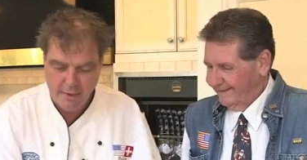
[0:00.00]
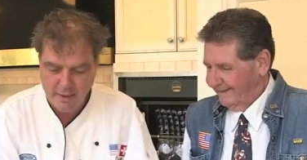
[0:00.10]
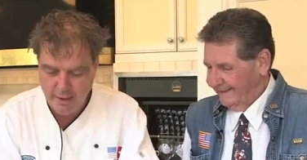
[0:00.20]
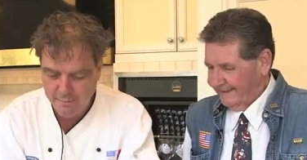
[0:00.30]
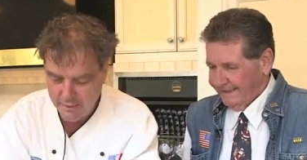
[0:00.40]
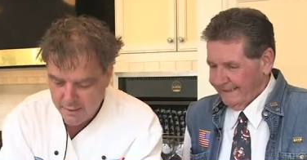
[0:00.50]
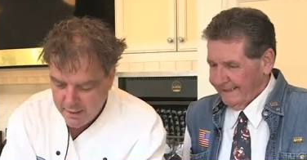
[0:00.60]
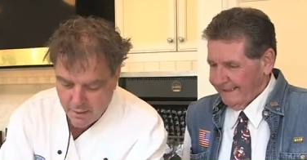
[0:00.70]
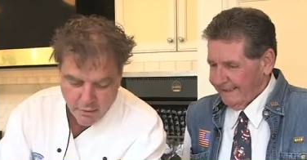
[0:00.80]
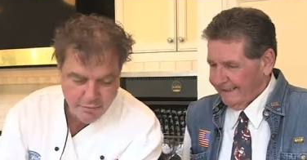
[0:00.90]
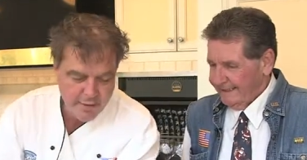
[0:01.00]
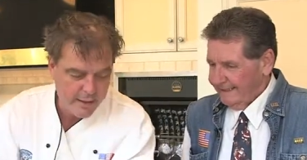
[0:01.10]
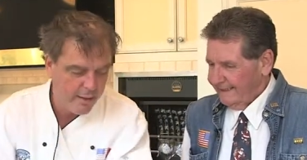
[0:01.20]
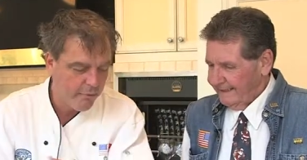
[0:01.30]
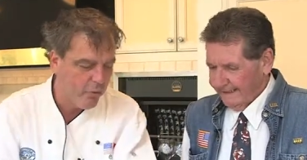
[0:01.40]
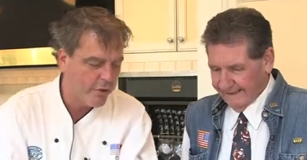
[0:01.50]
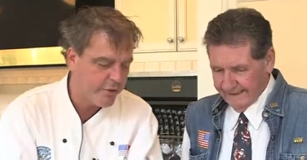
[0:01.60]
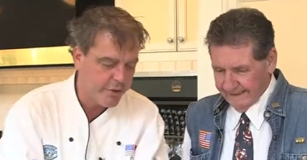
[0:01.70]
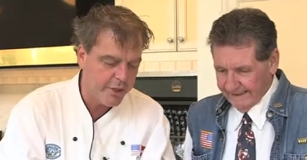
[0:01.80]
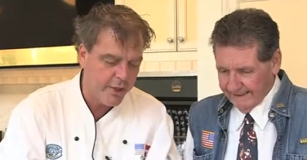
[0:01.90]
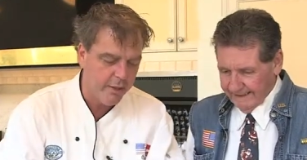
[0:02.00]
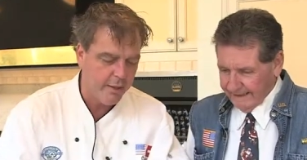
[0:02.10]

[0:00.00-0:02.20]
Speaker 1: huh? On a little Worcestershire.